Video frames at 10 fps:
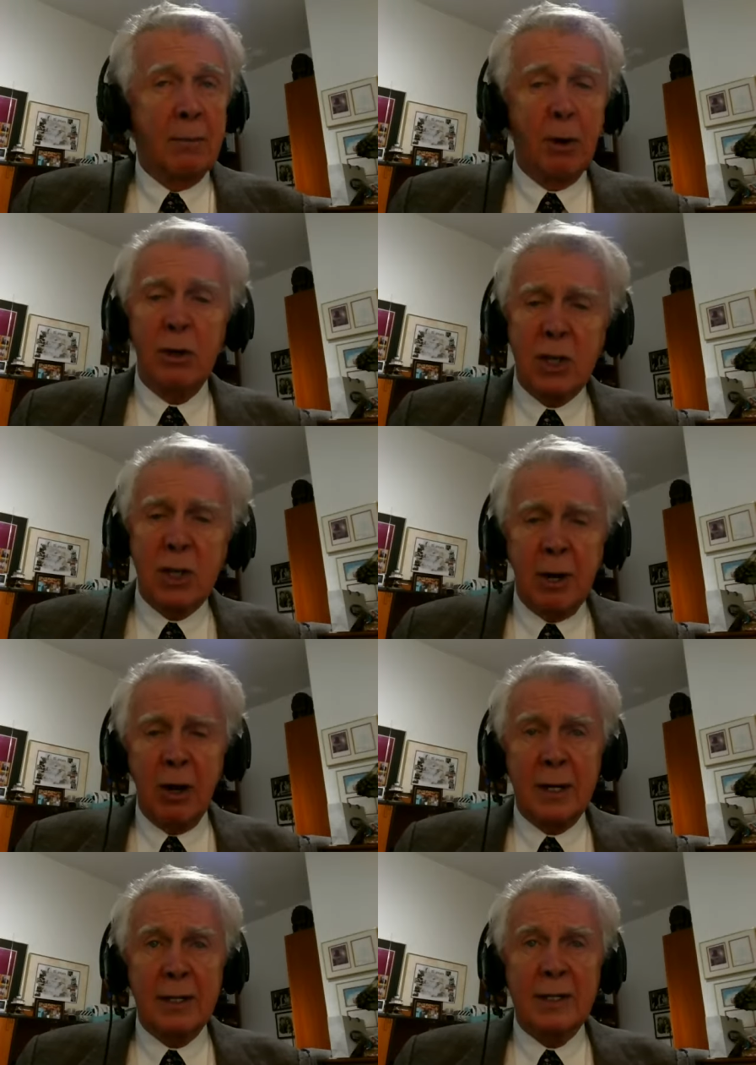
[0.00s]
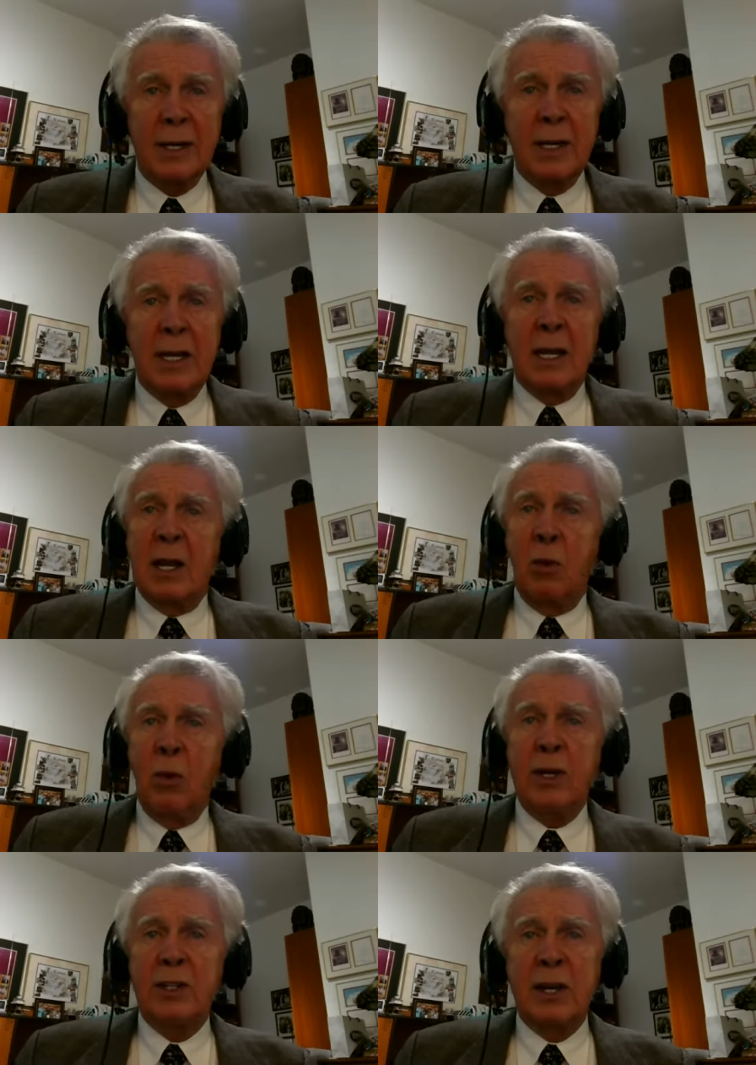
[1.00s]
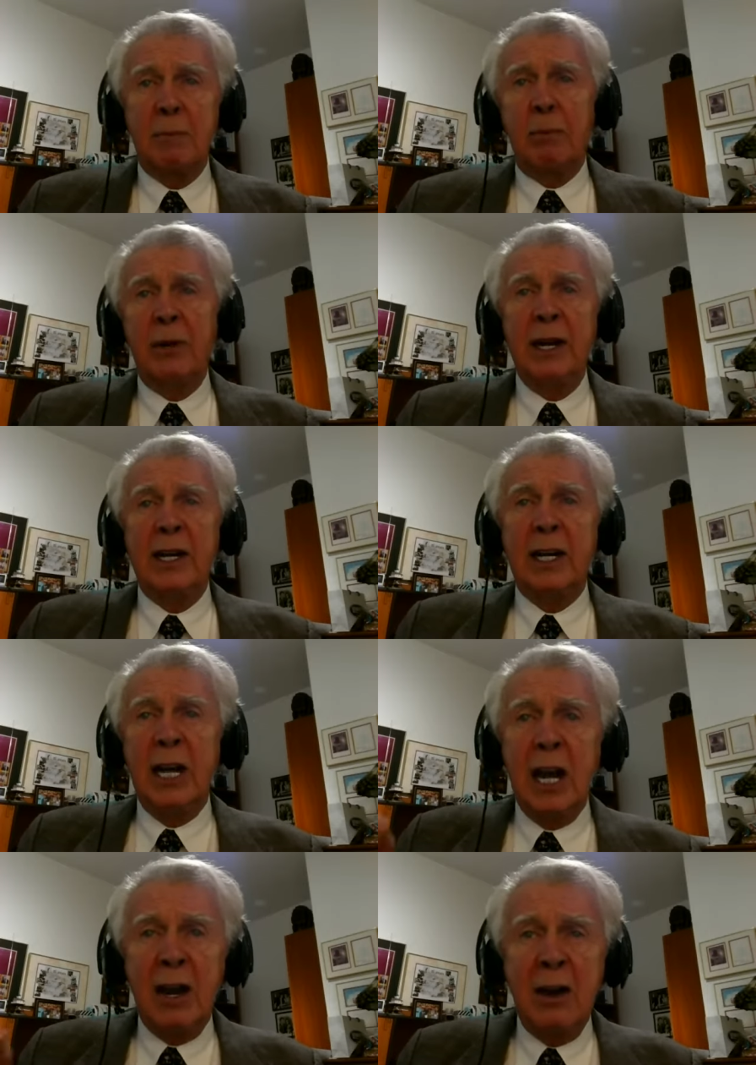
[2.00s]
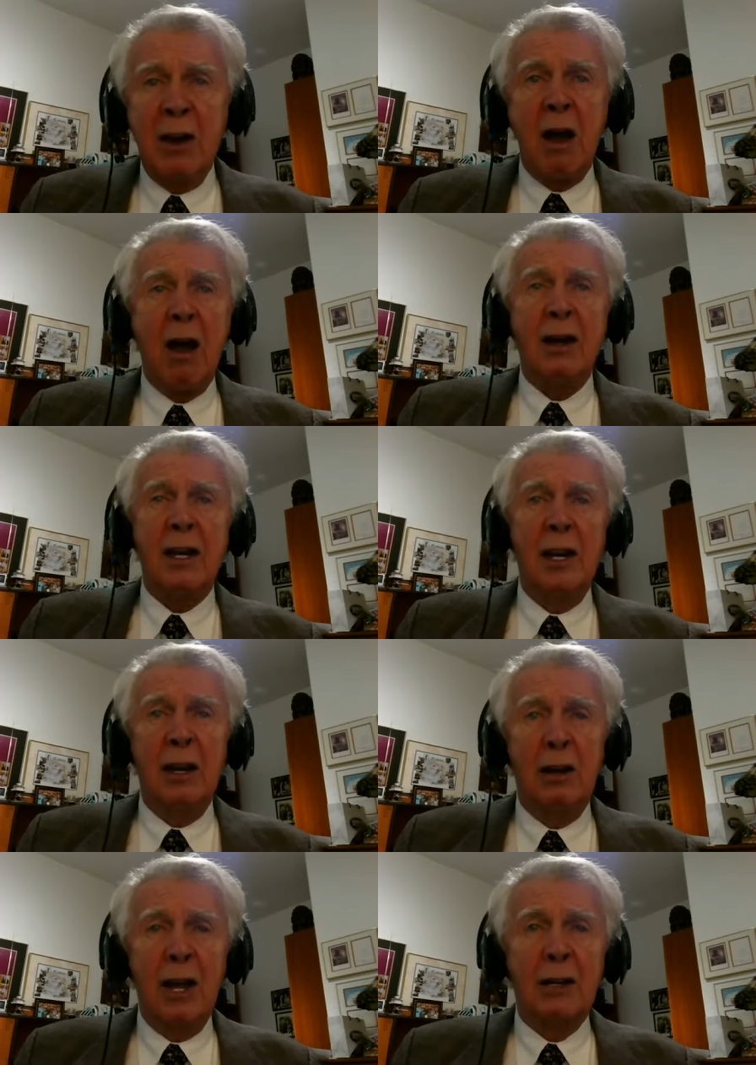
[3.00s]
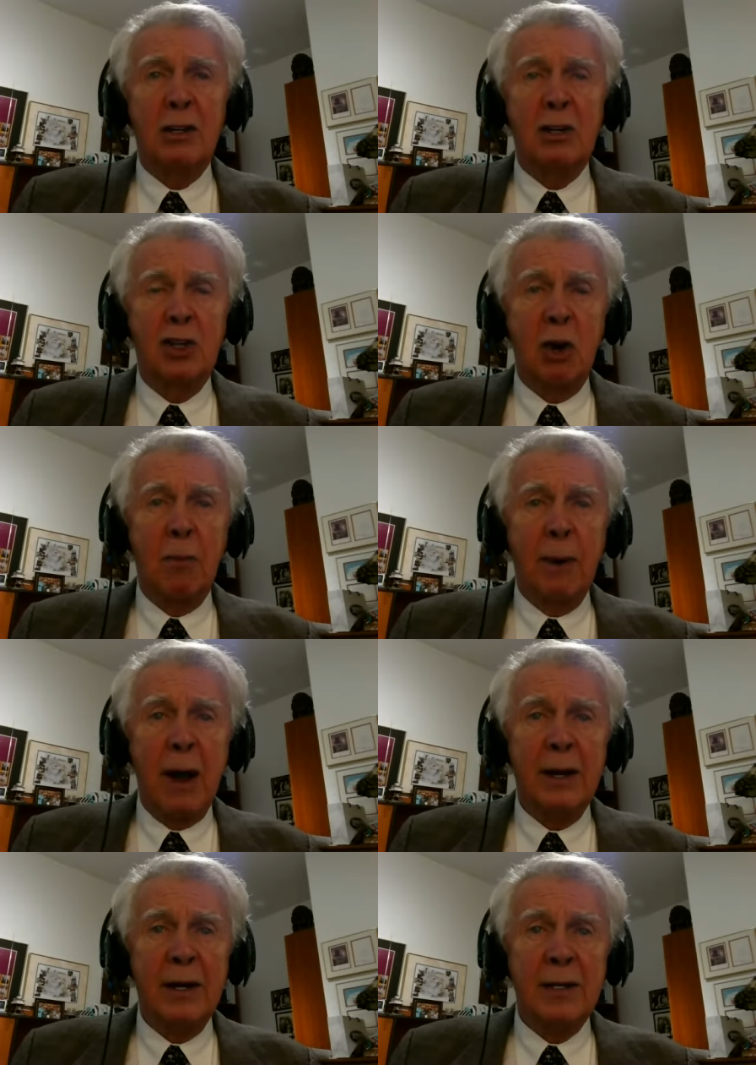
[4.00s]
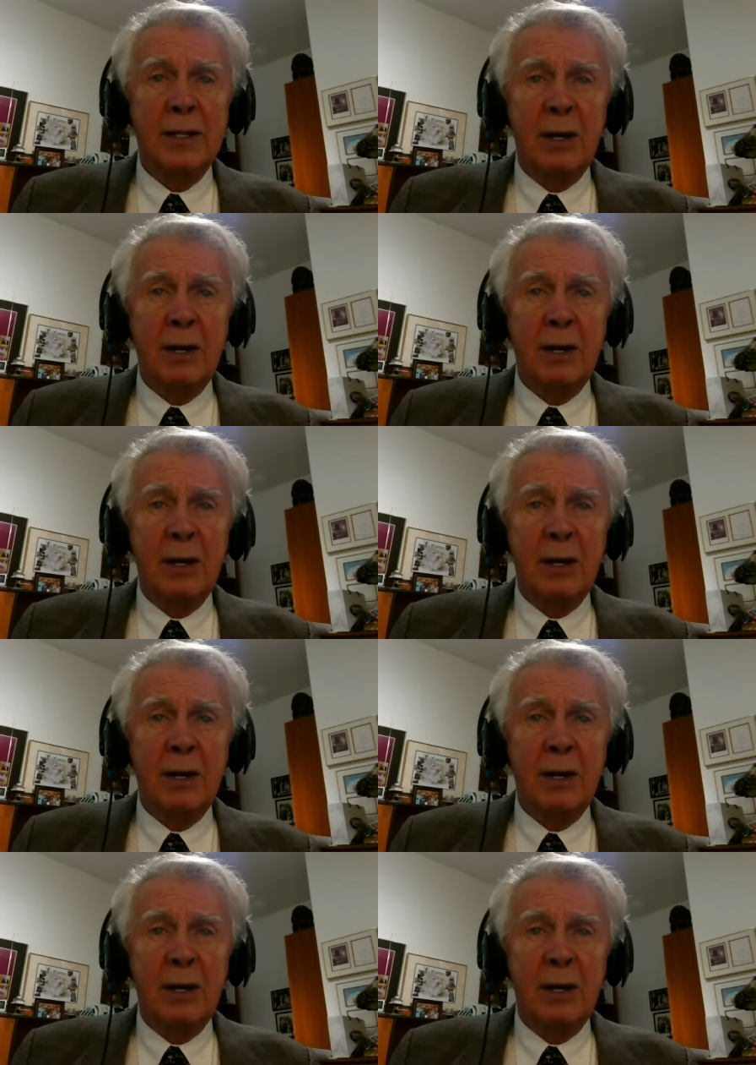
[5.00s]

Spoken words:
Polish Americans, we simply cannot elect Joe Biden.